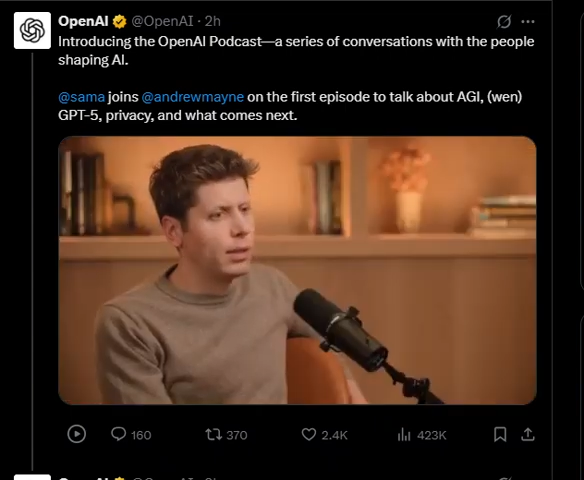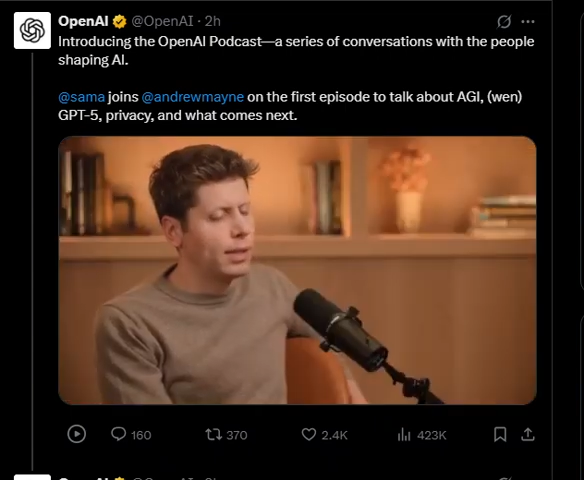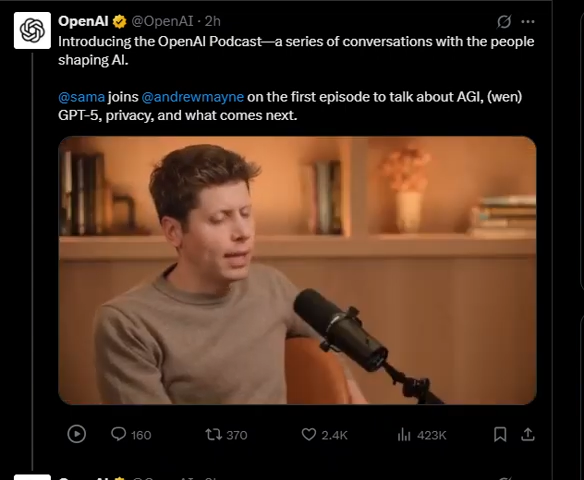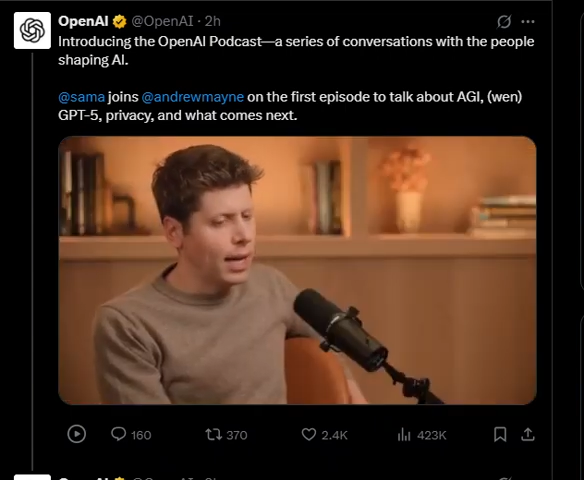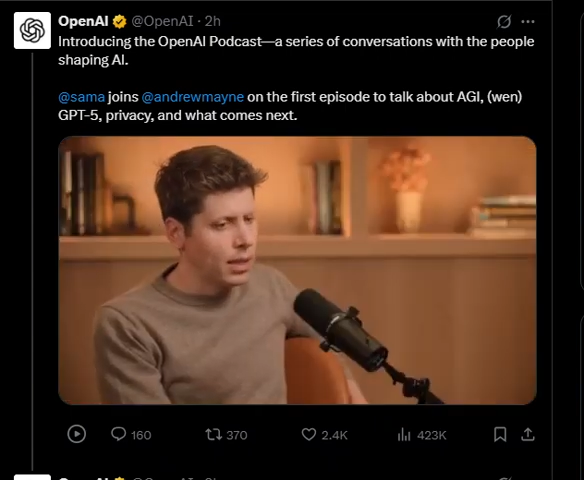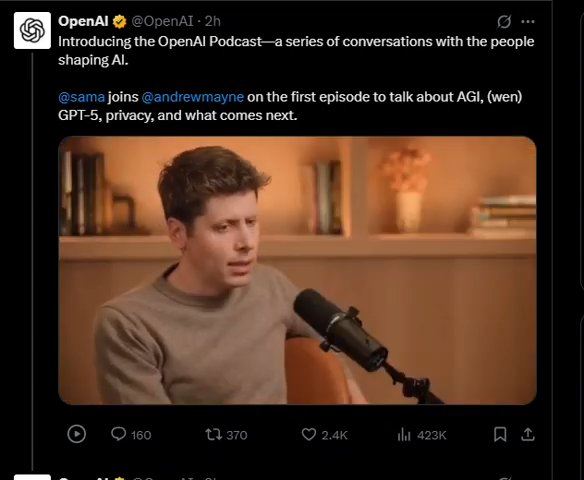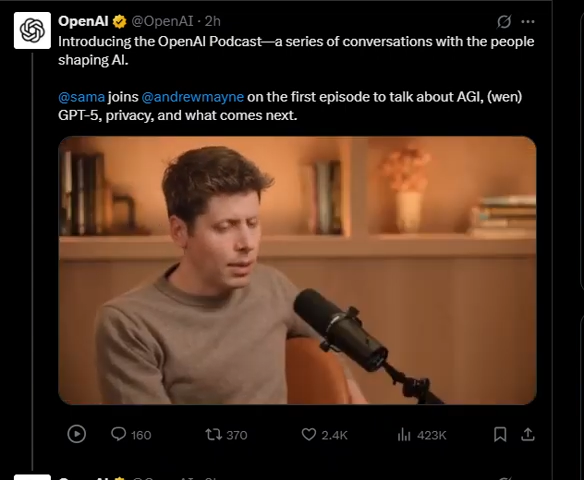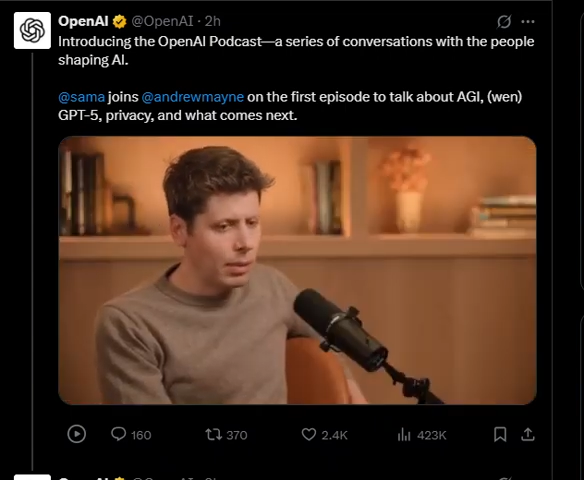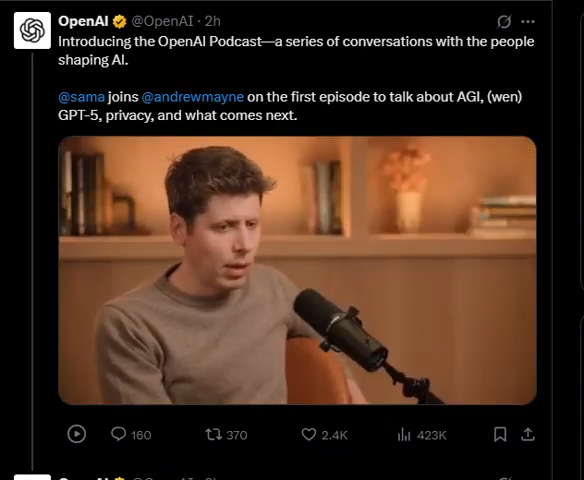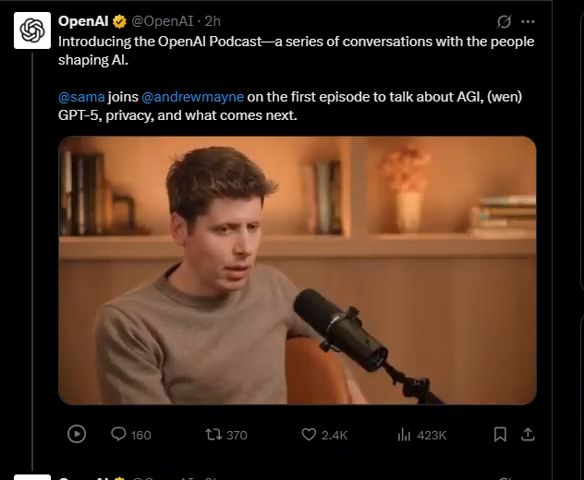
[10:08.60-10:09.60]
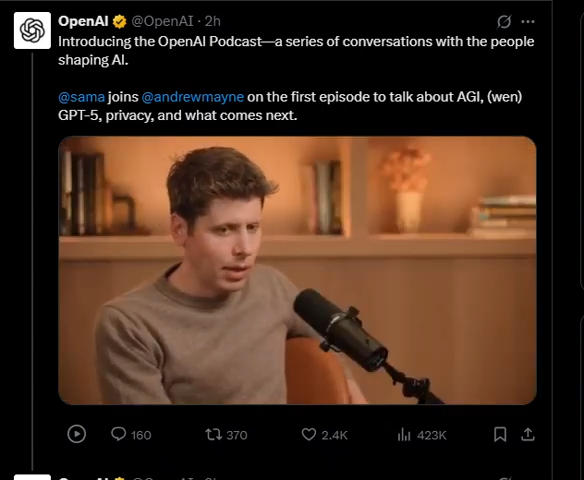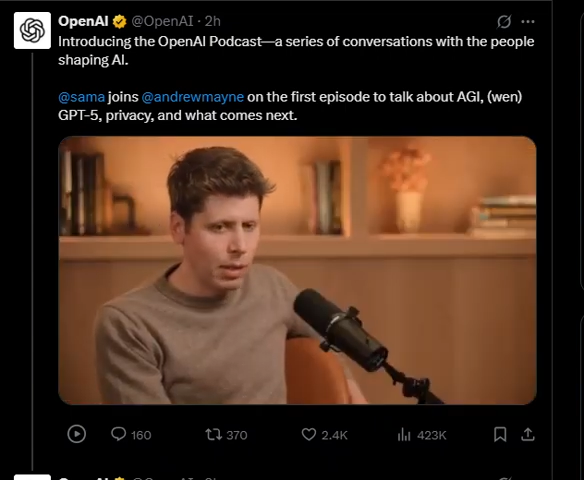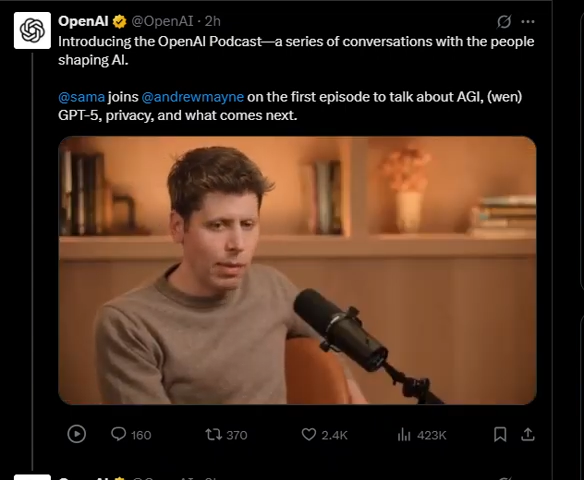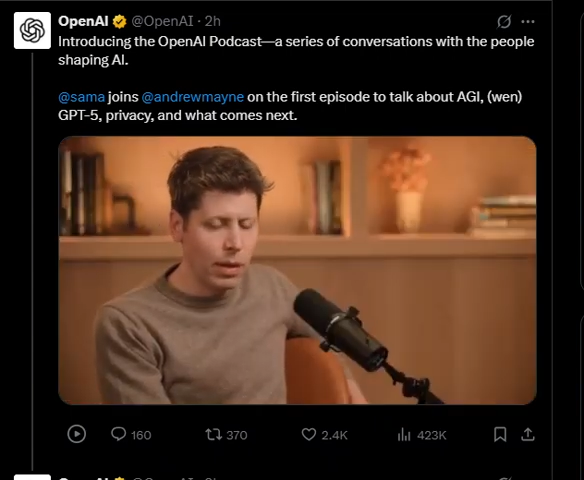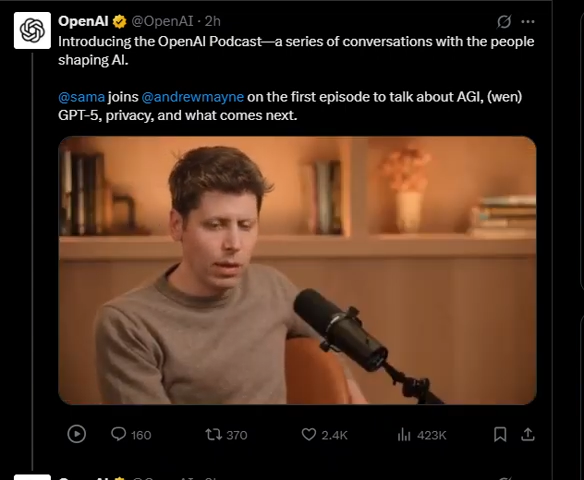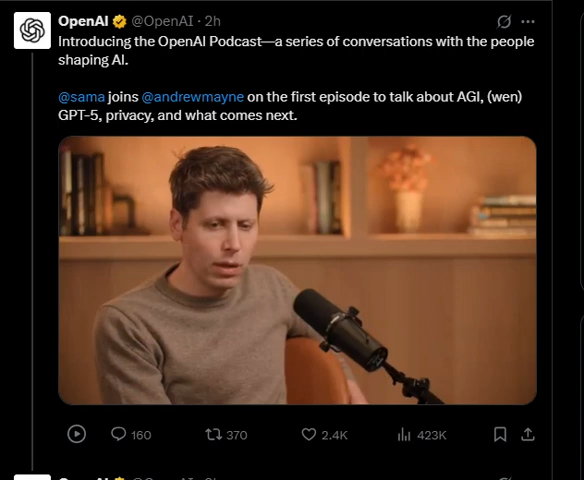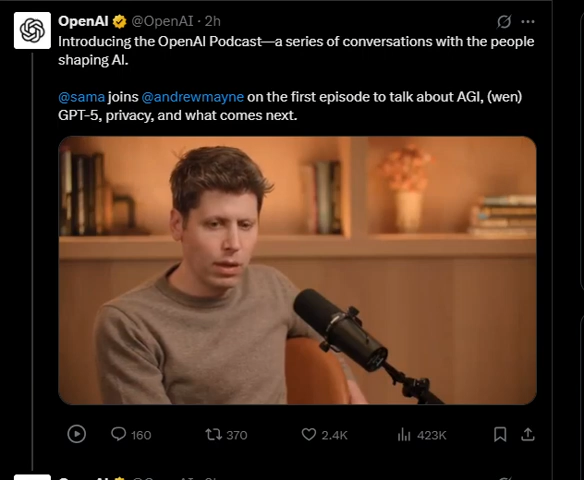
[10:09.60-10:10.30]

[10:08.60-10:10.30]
Science that I'm curious about.